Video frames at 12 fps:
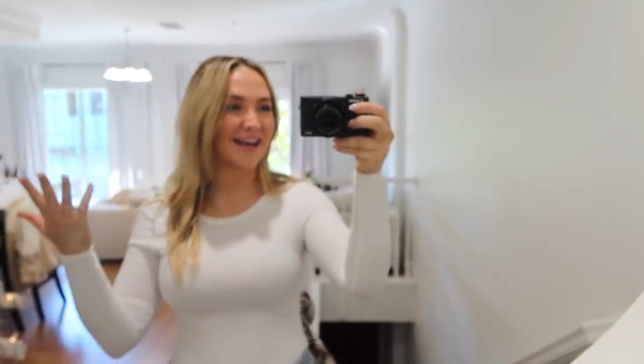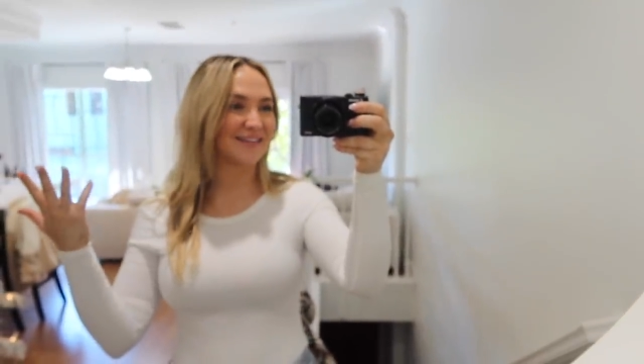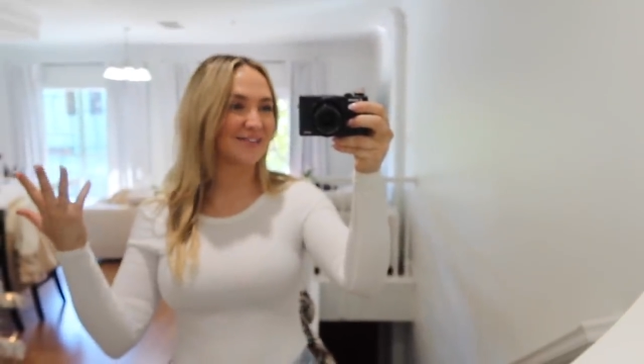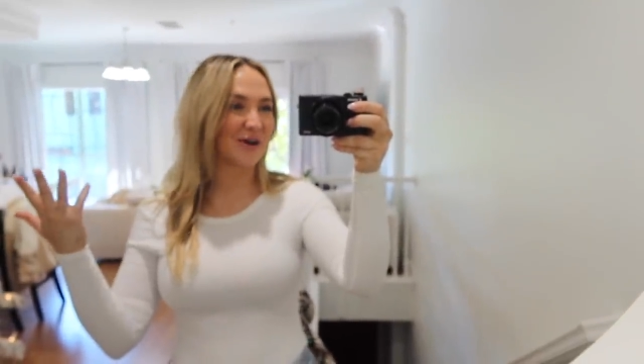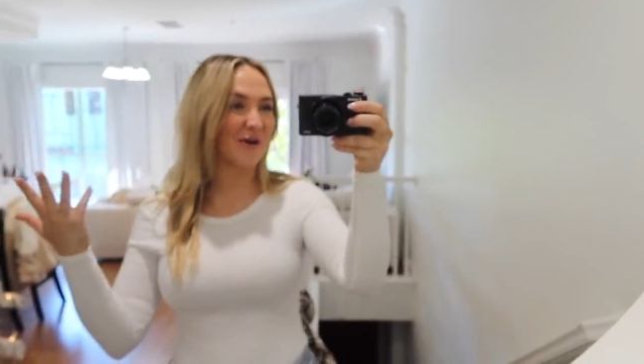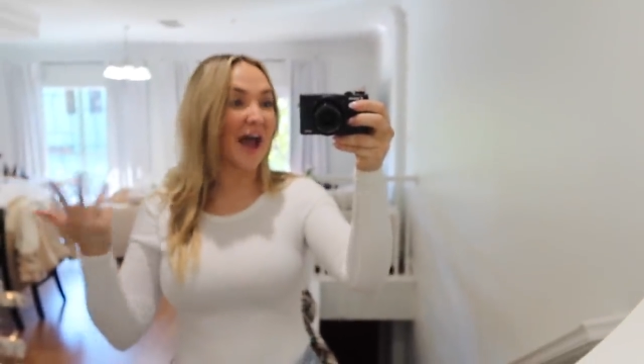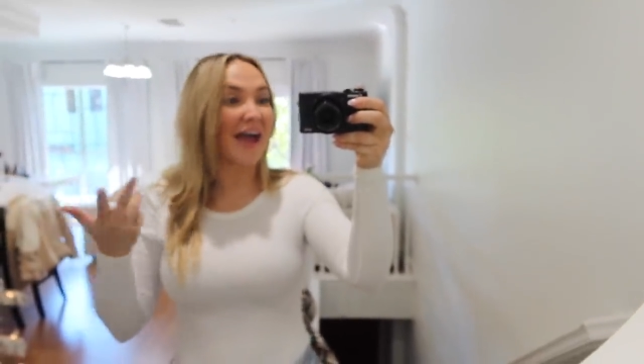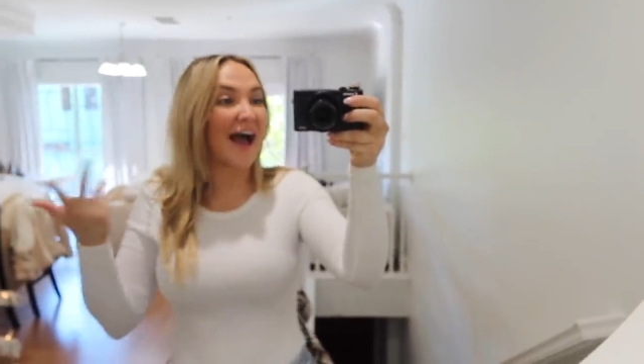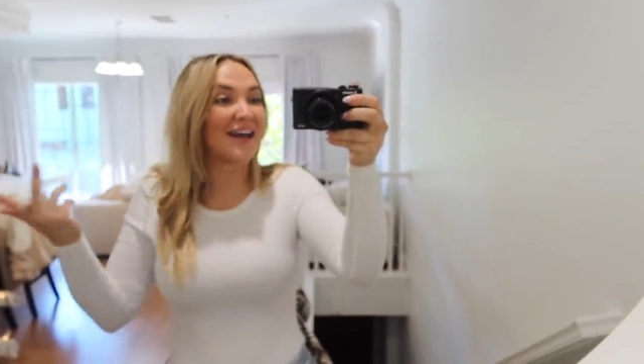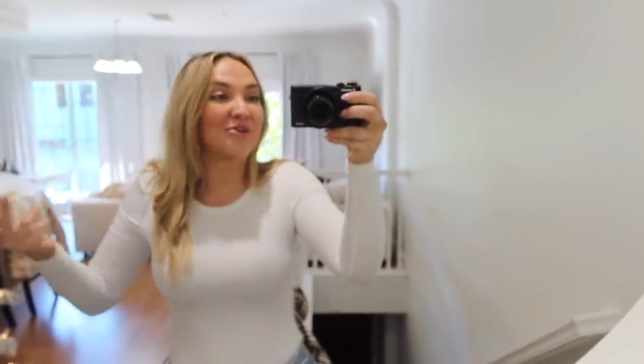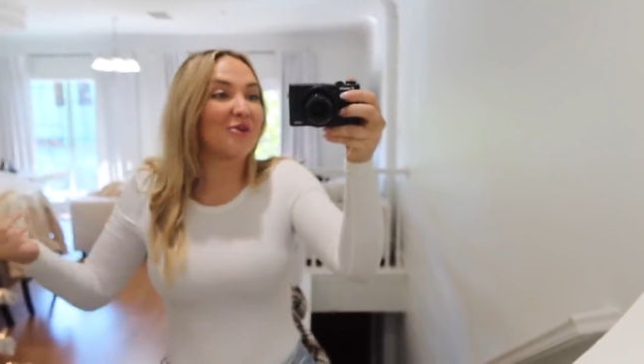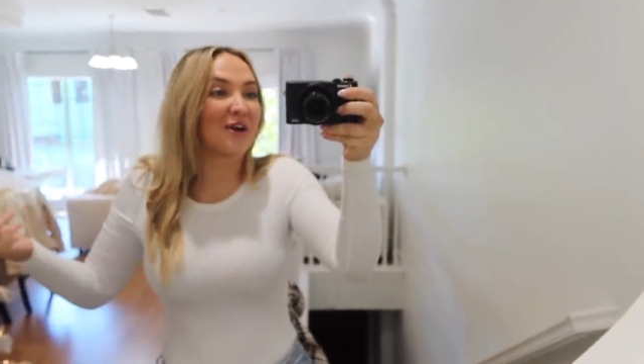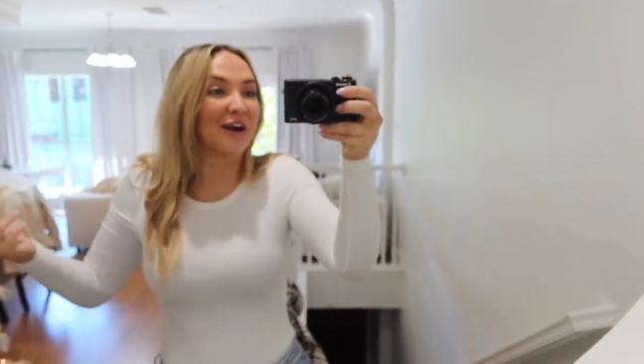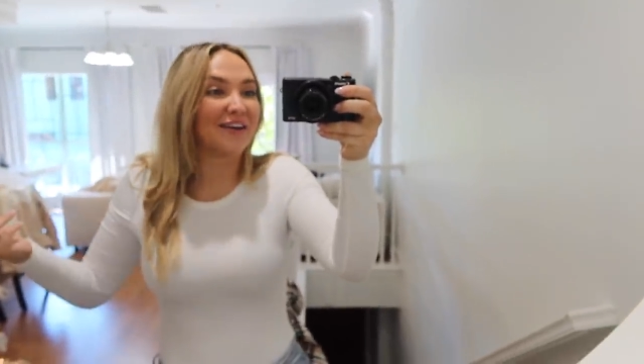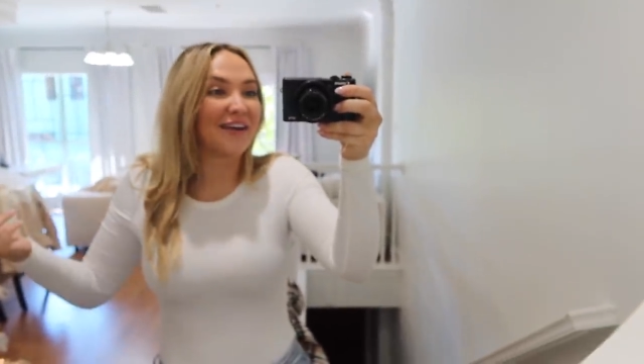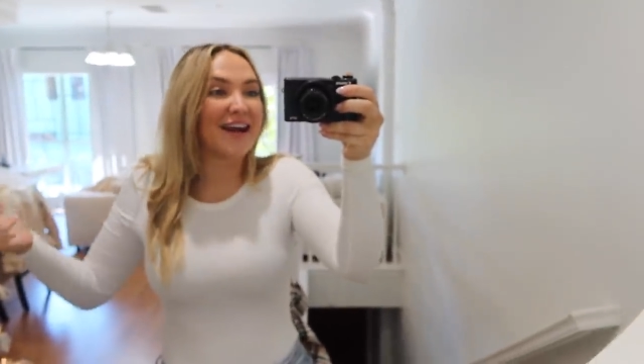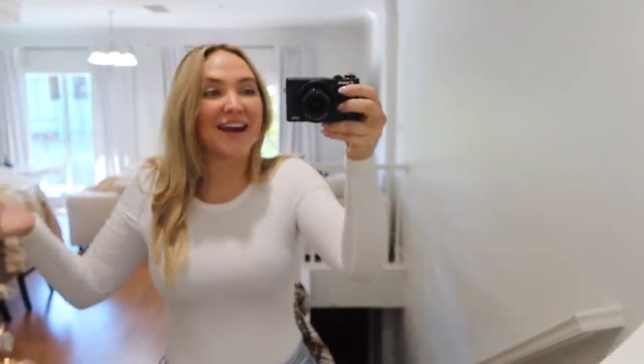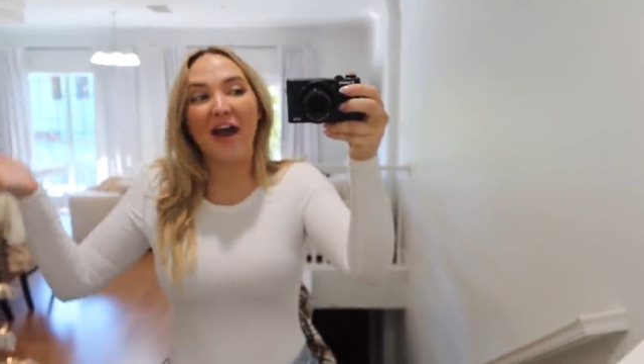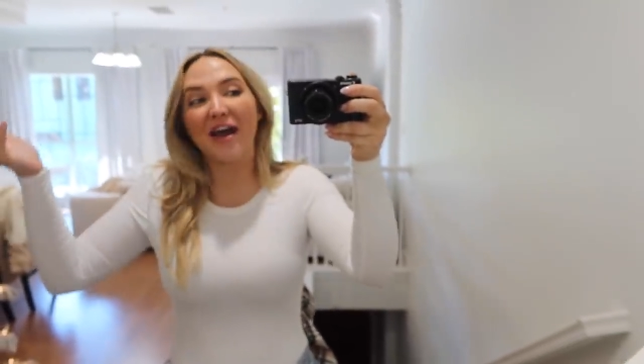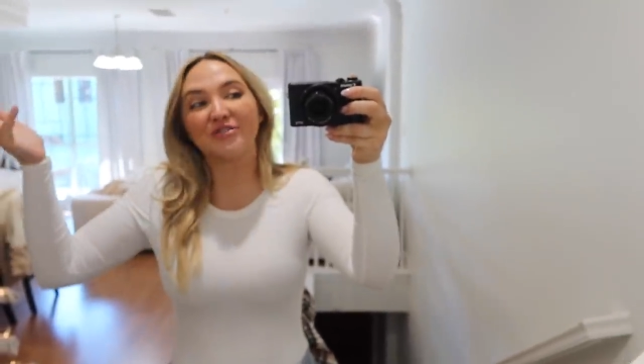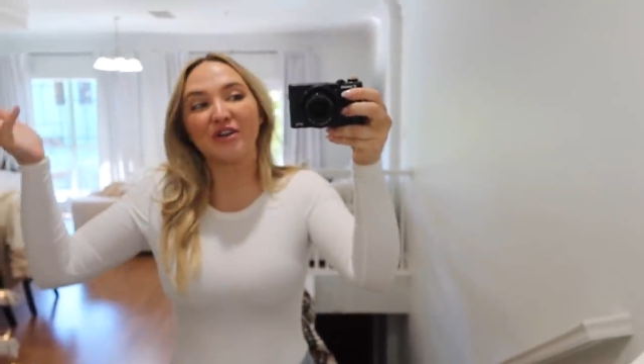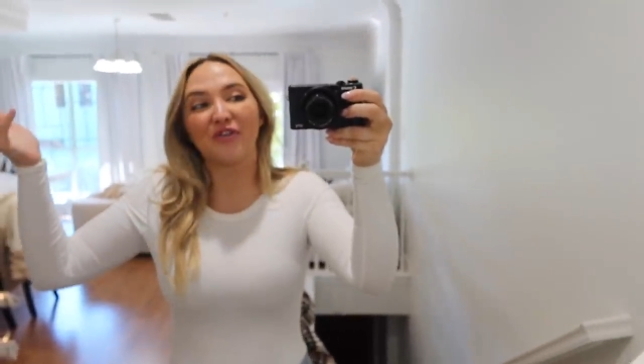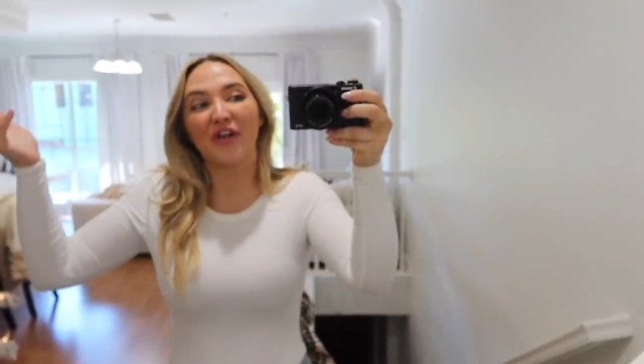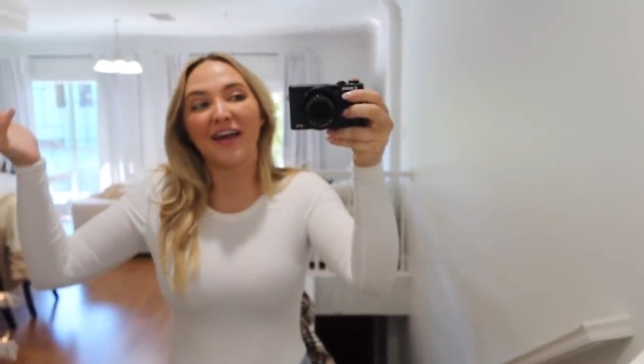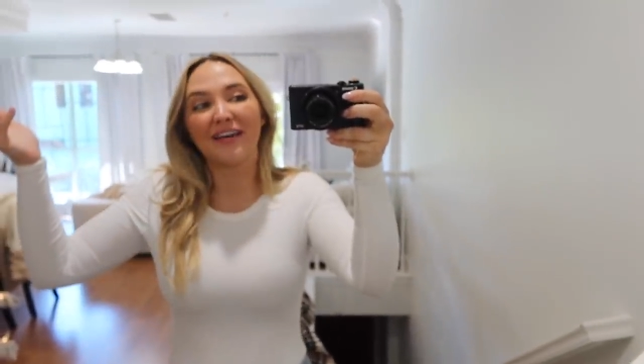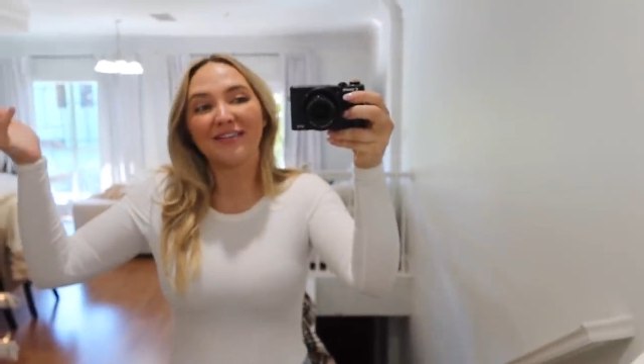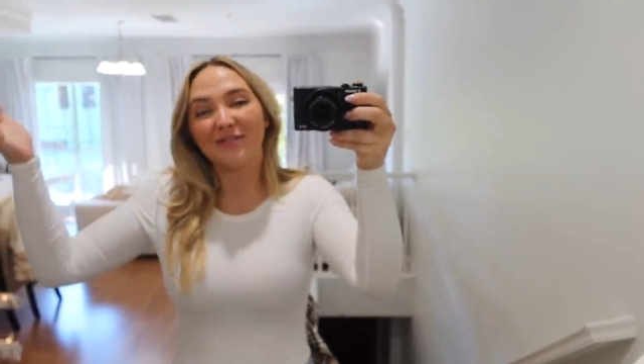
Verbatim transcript: and so I had to order. And I had Chick Fil A.